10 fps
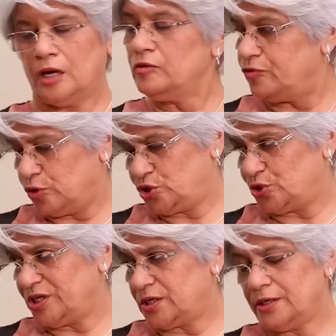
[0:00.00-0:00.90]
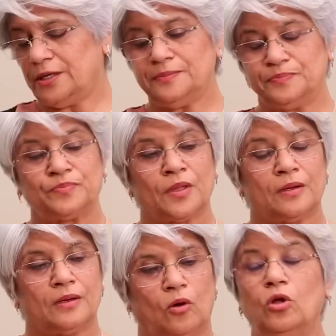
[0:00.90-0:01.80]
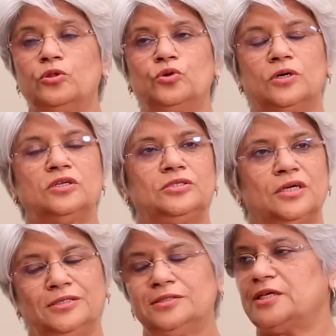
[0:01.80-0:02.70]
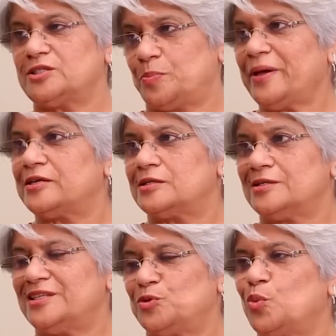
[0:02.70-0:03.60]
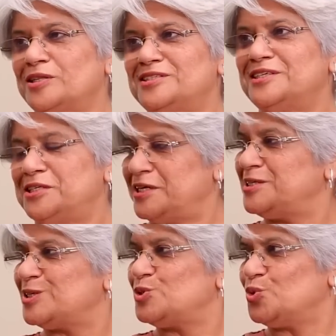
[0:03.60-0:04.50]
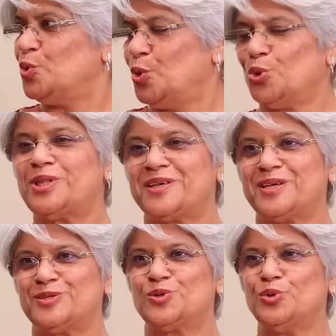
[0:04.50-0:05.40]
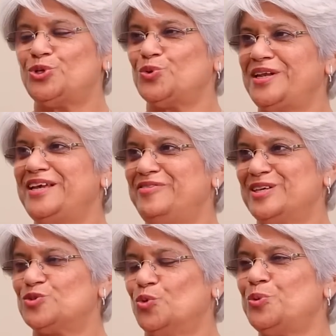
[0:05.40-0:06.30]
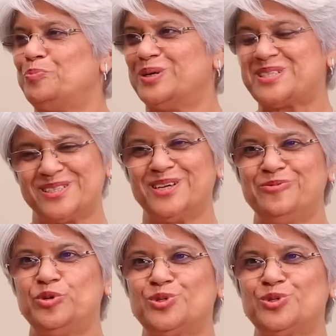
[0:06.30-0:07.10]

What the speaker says: unfortunately, although a judge is expected that once he takes his oath, he is going to leave his own personal